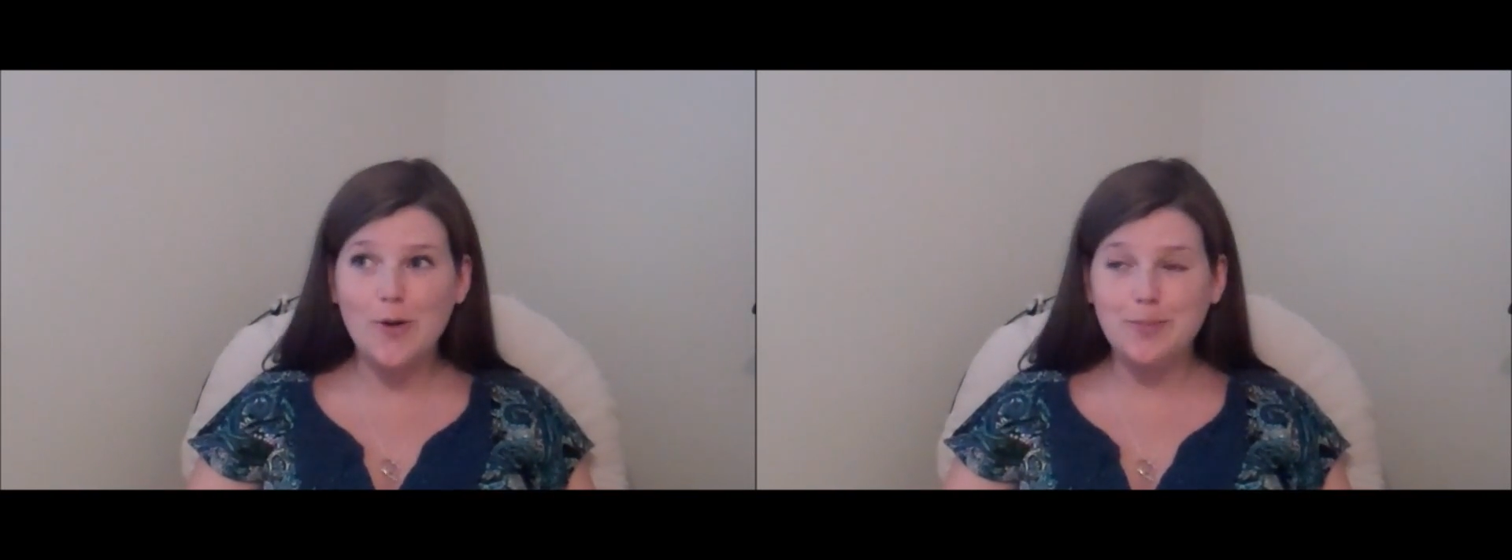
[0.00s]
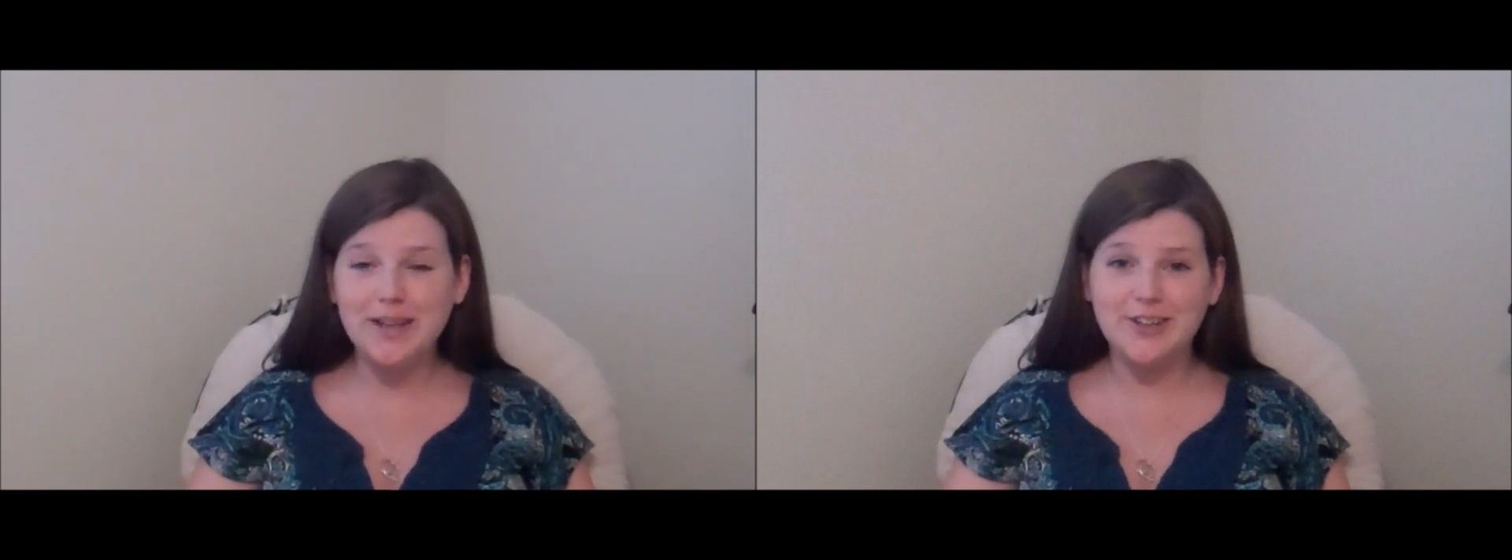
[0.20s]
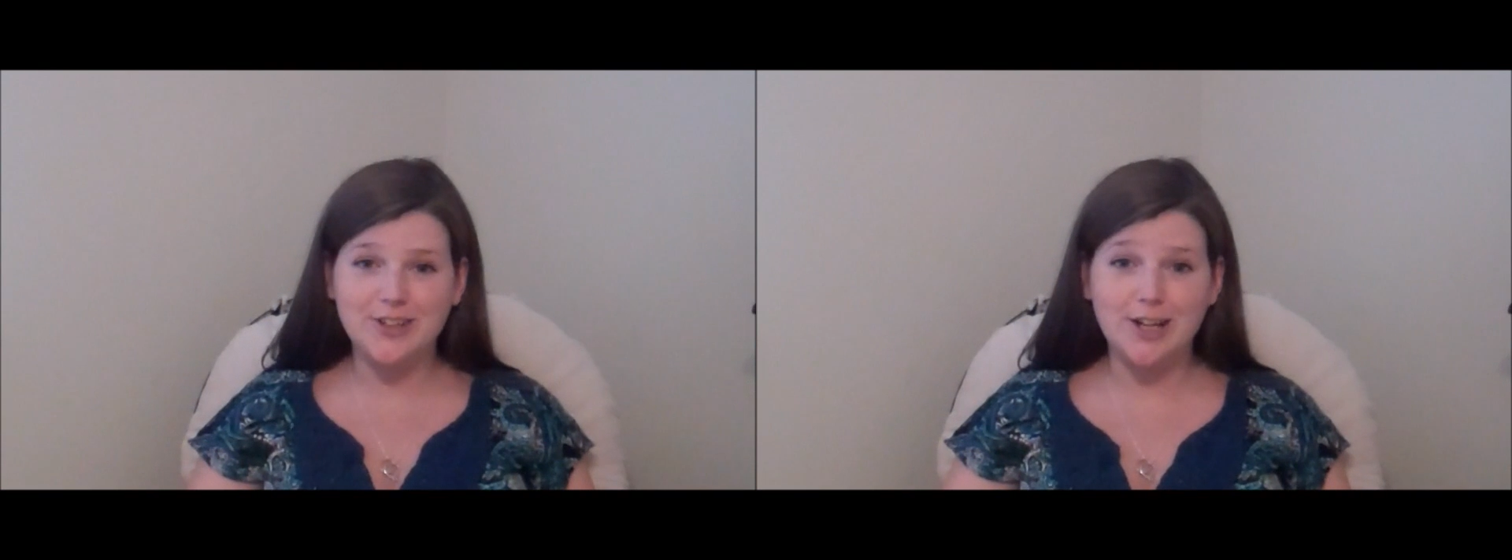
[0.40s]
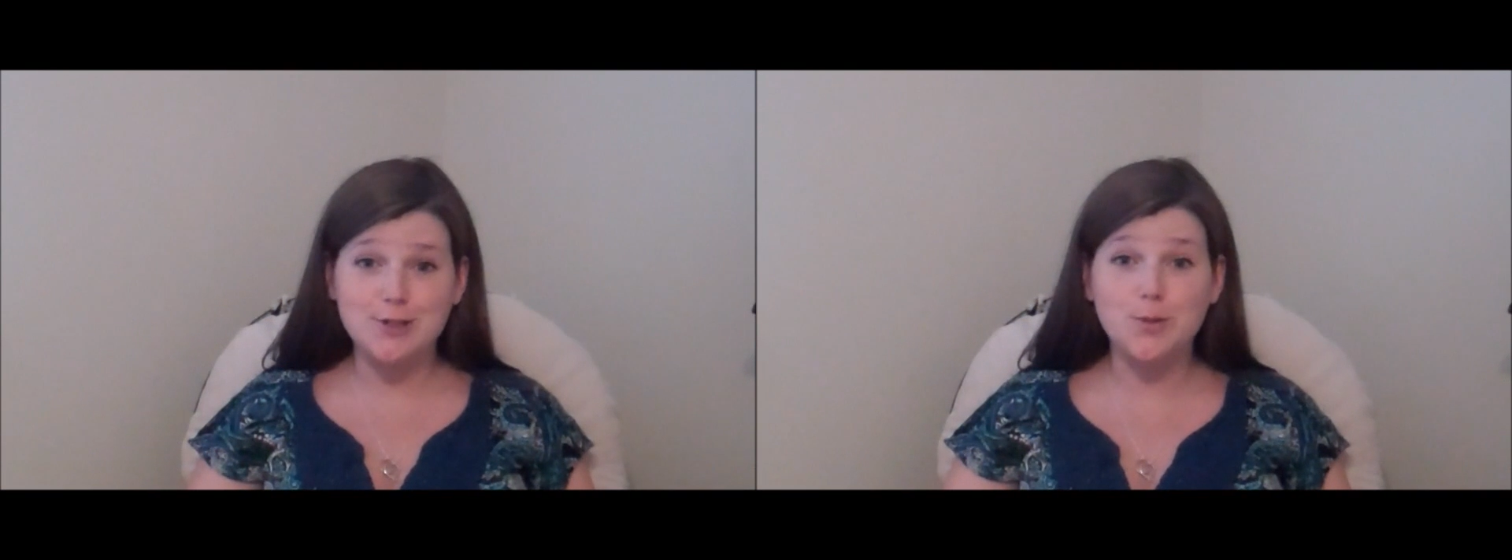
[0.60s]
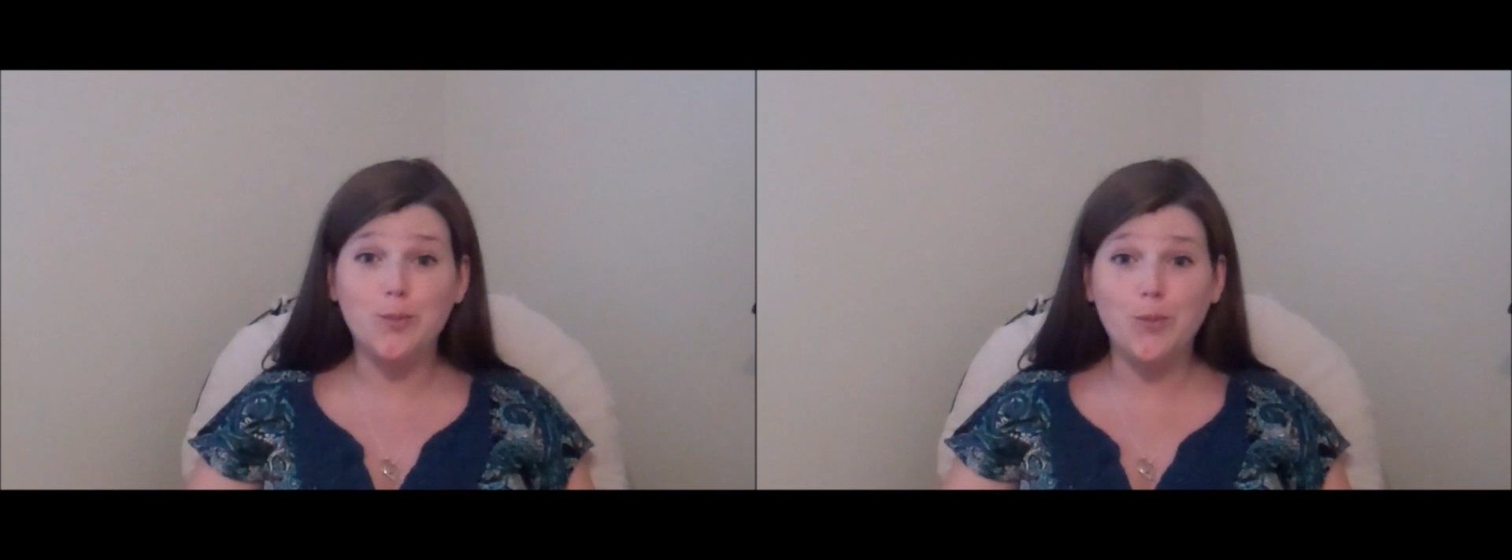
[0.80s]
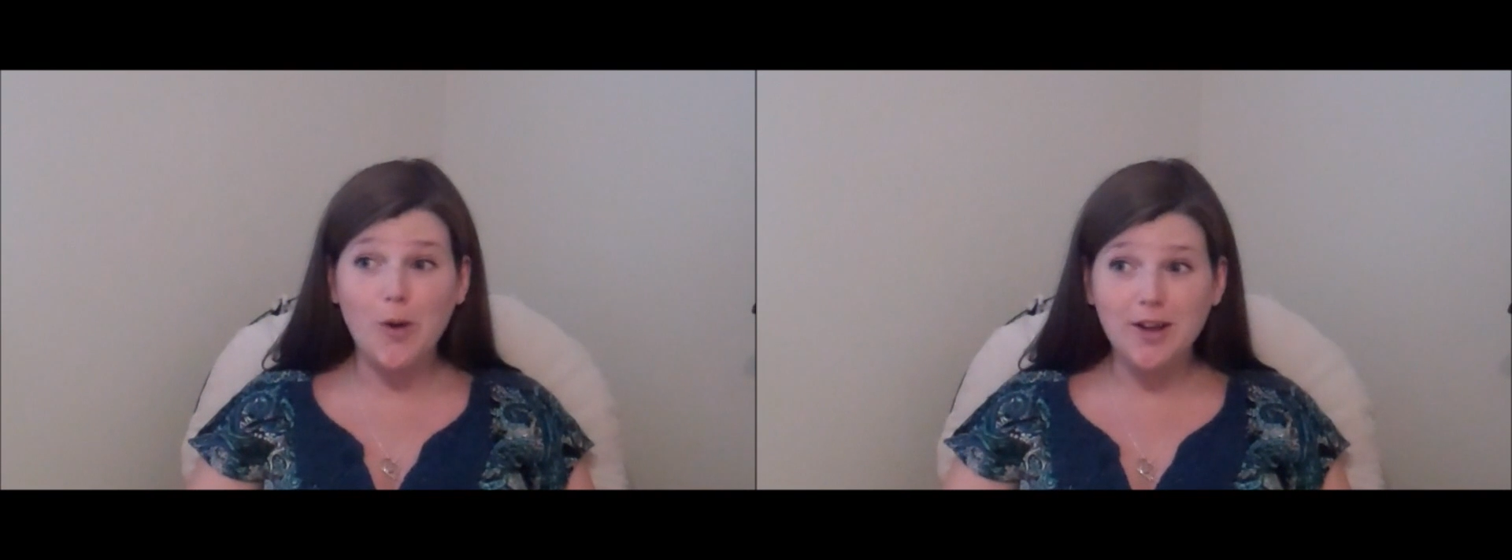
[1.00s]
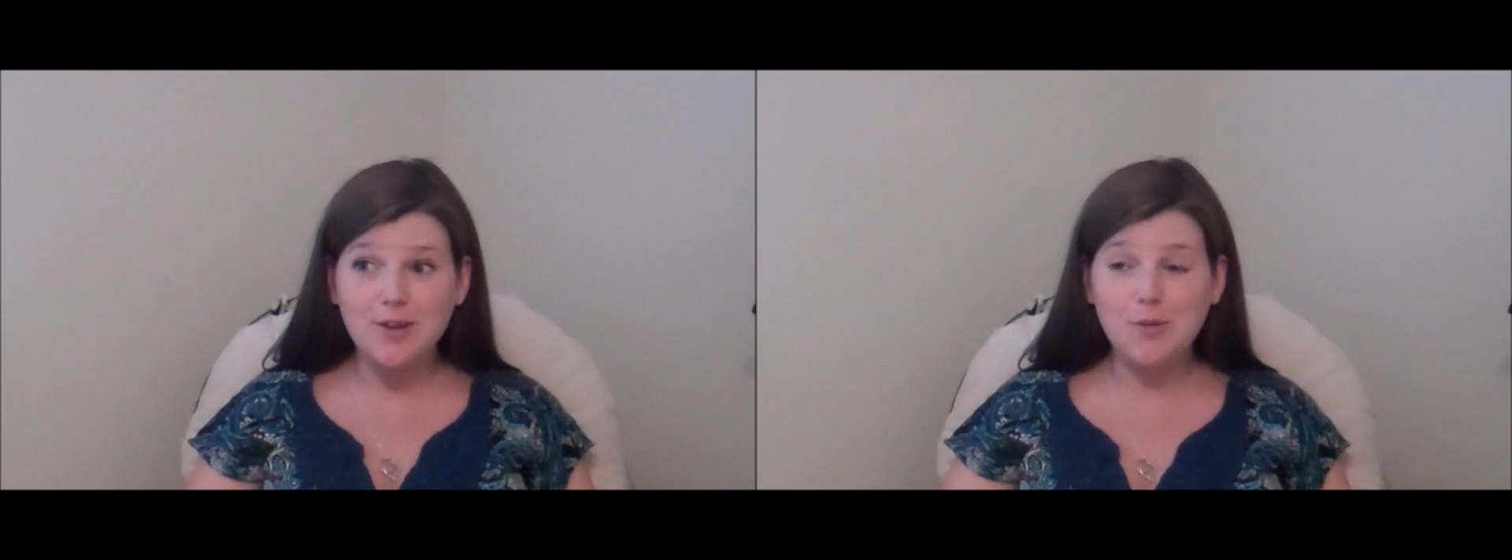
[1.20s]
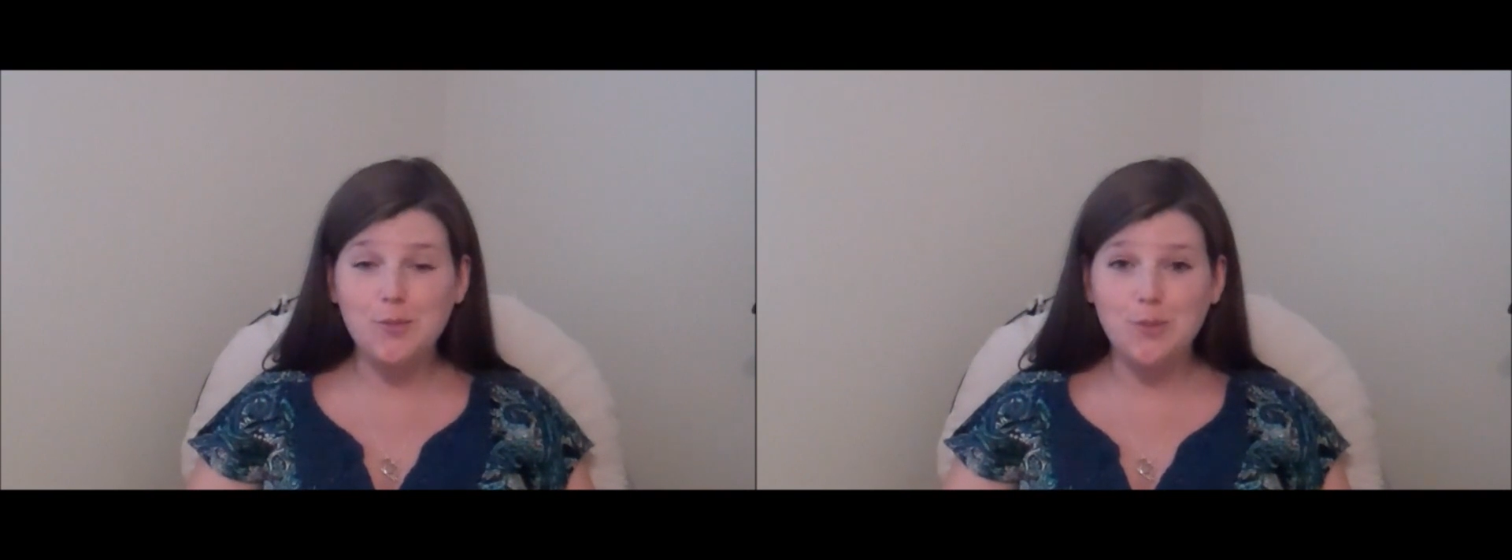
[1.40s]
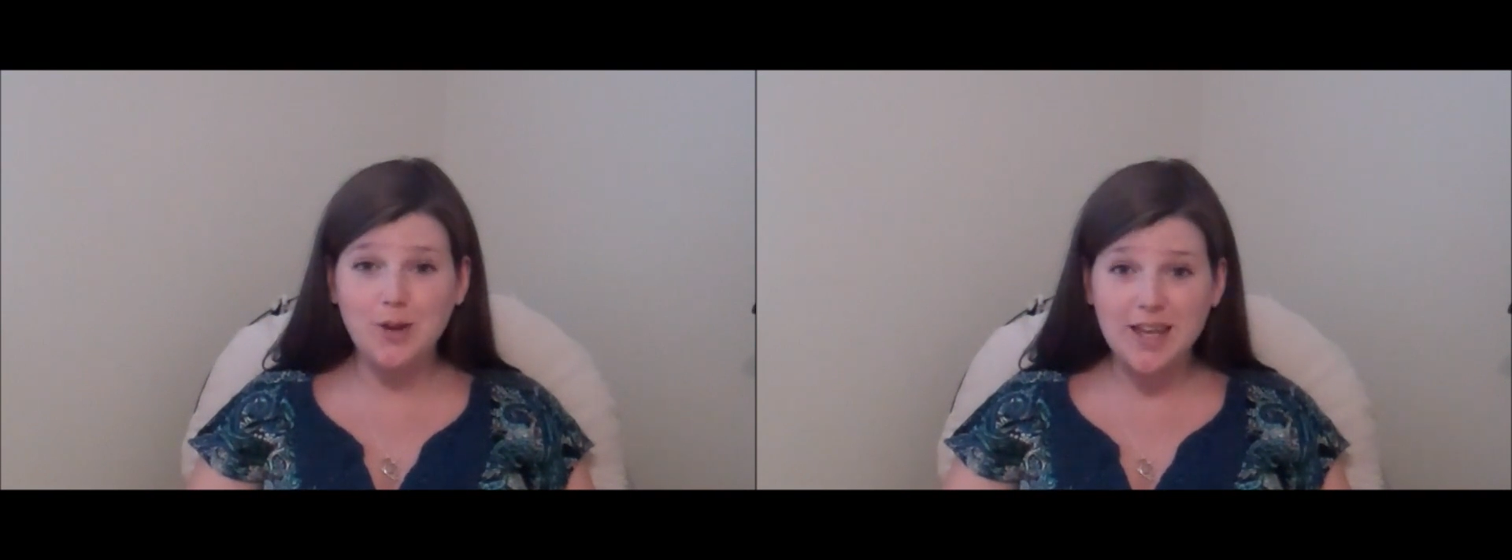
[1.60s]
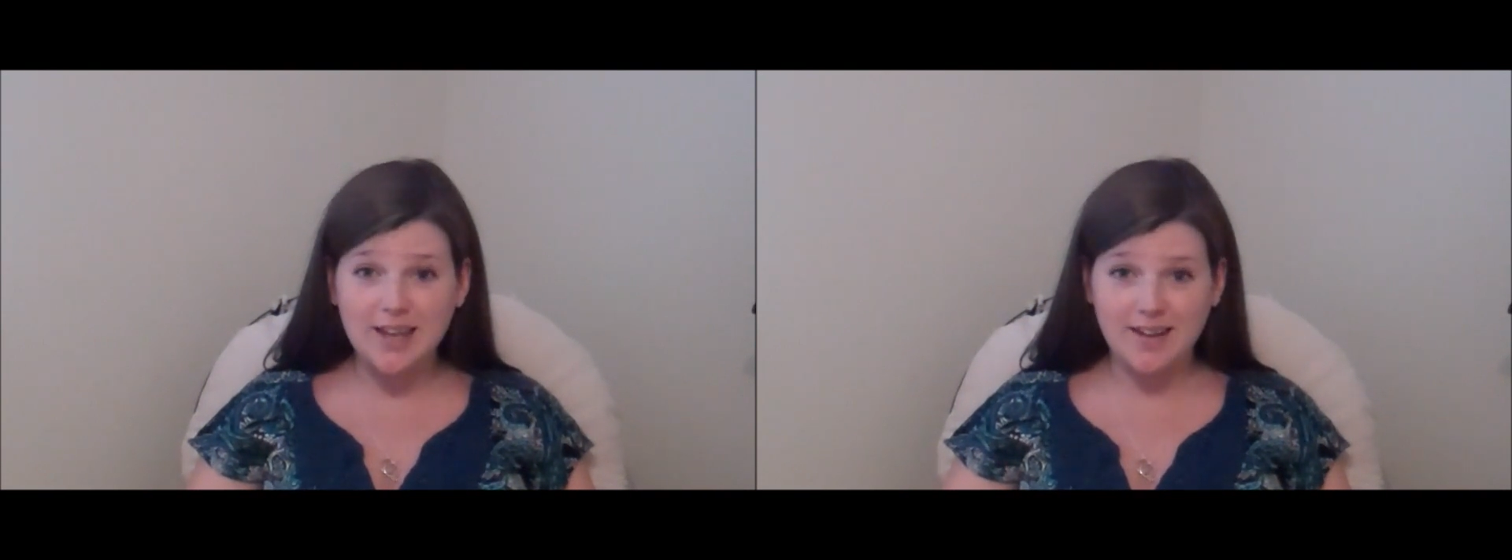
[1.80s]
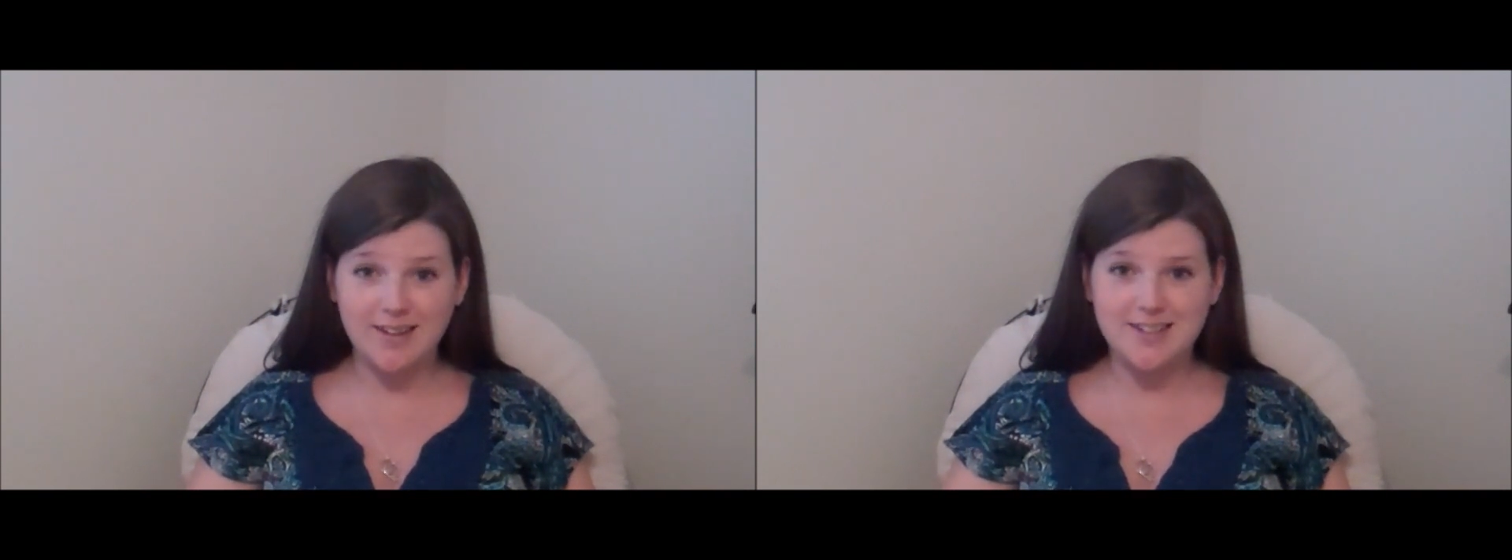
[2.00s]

Oh my goodness, 1 week